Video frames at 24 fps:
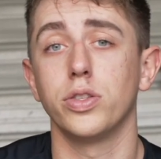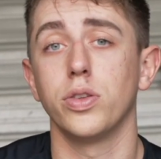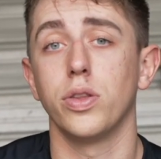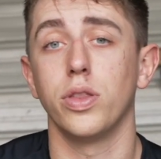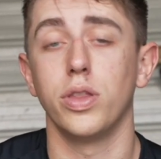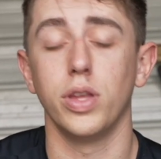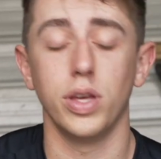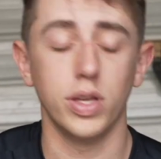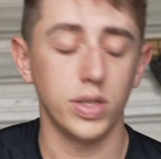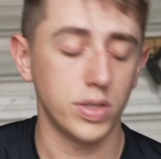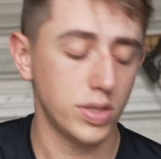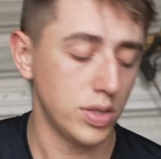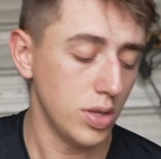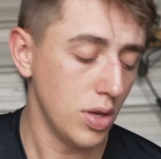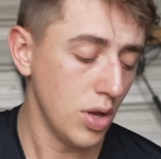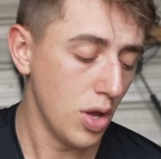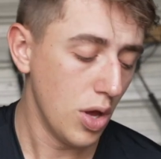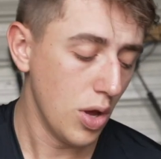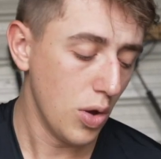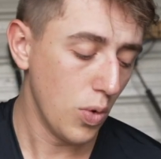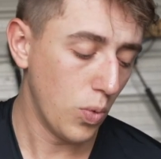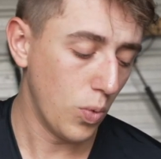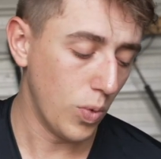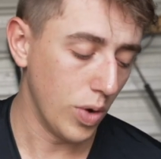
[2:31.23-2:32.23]
So this
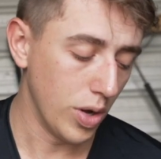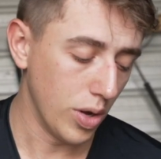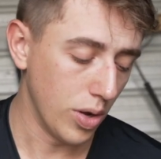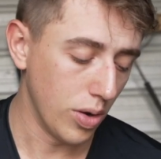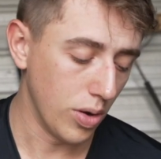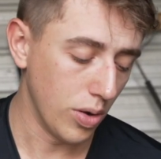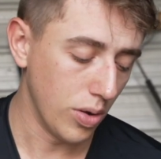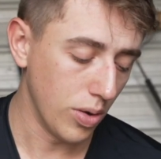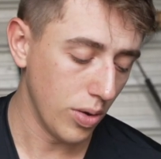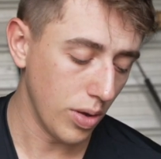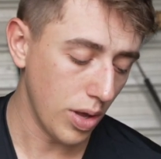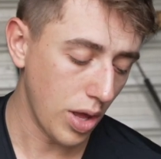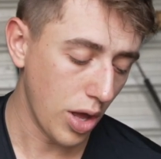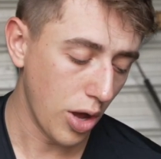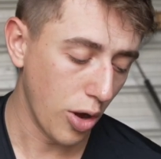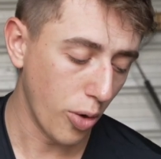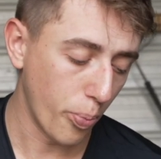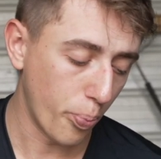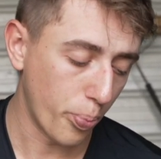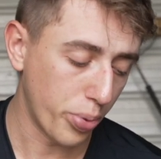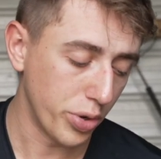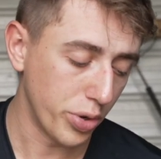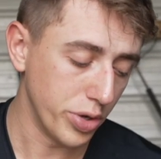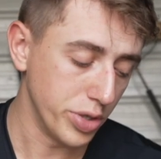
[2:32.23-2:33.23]
will
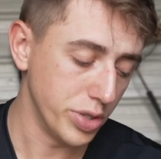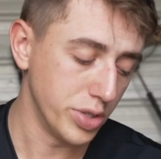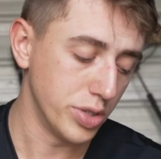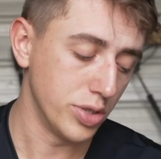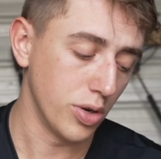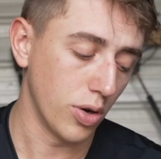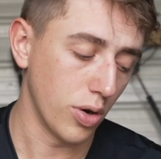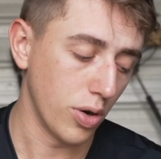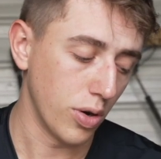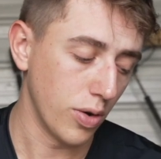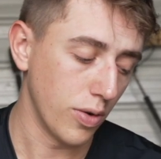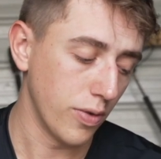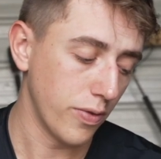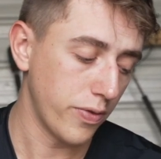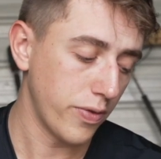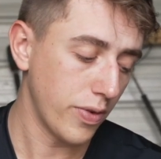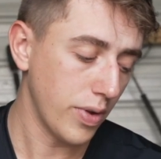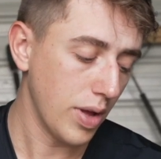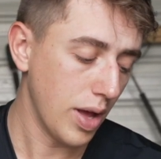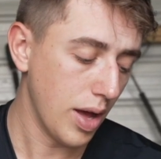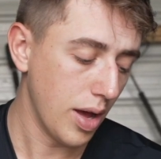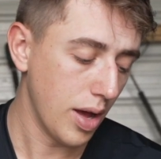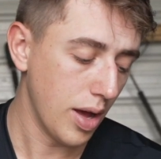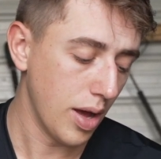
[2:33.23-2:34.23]
help preserve
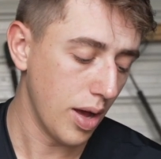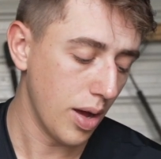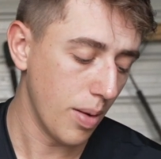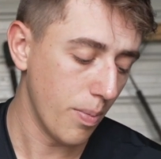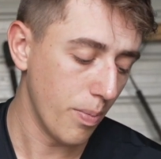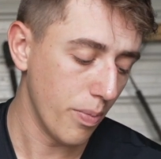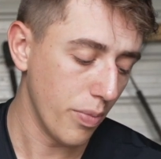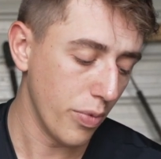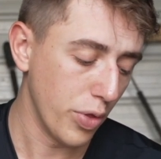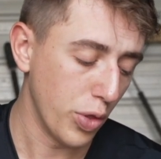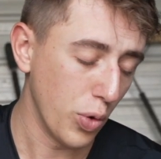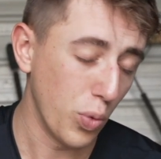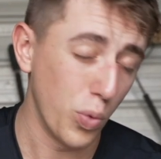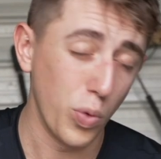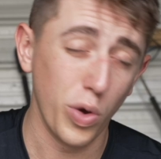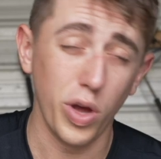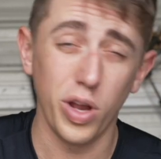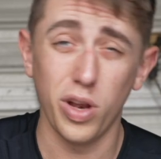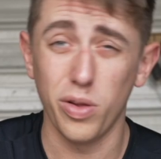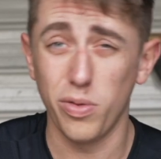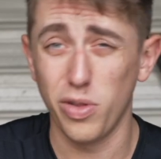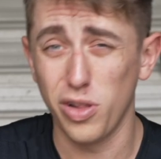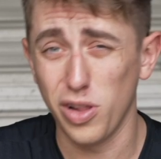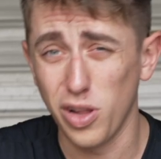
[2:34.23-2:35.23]
the
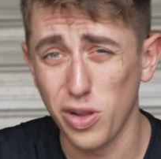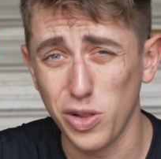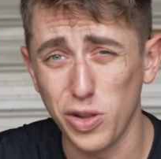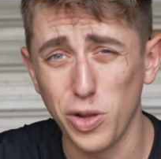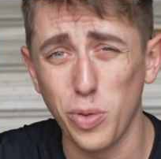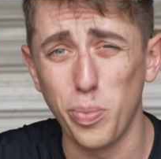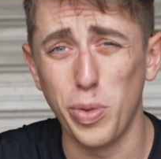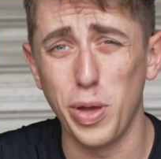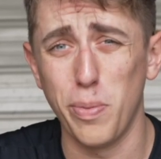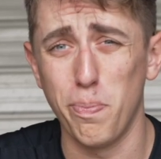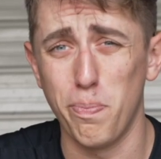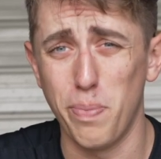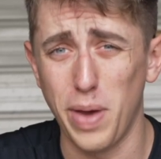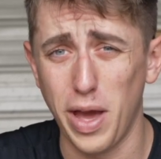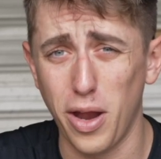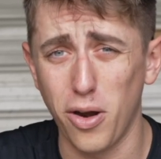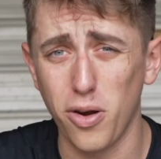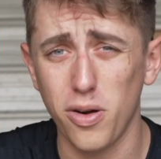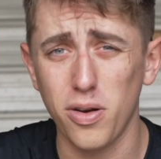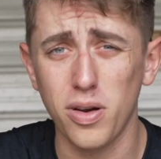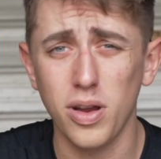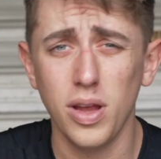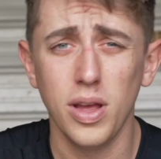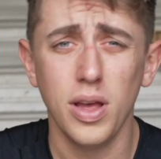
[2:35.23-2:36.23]
wood a little bit
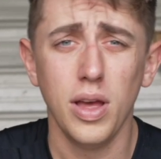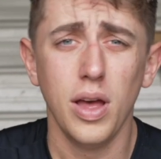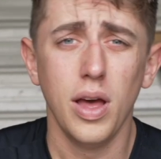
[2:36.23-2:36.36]
better.